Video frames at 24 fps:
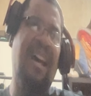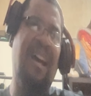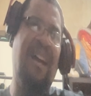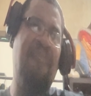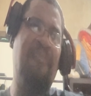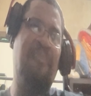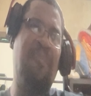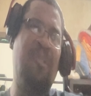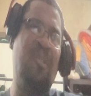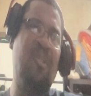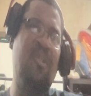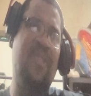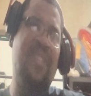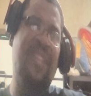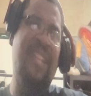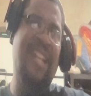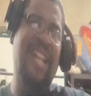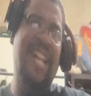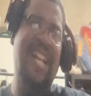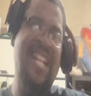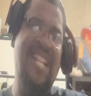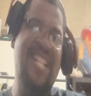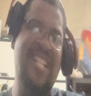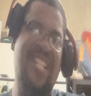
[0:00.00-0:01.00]
both in
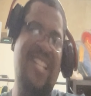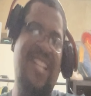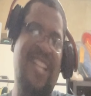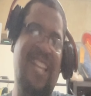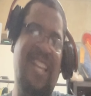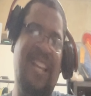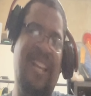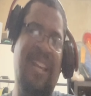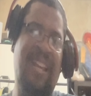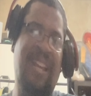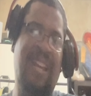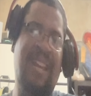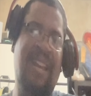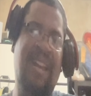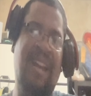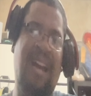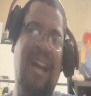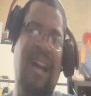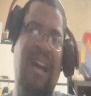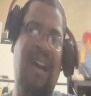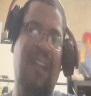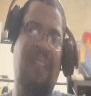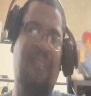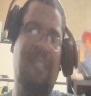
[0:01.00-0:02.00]
HD,
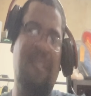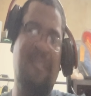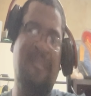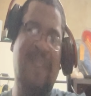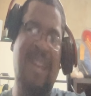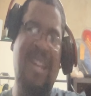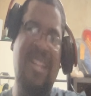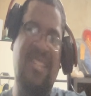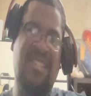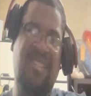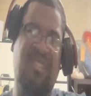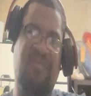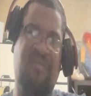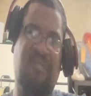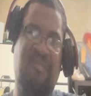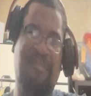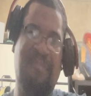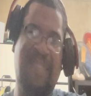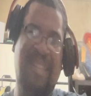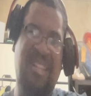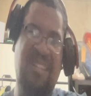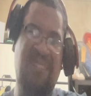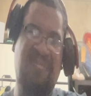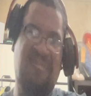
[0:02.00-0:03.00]
remastered for
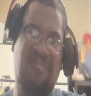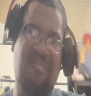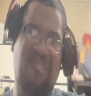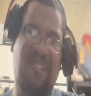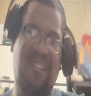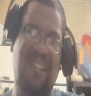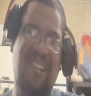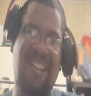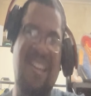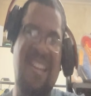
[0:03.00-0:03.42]
PS4.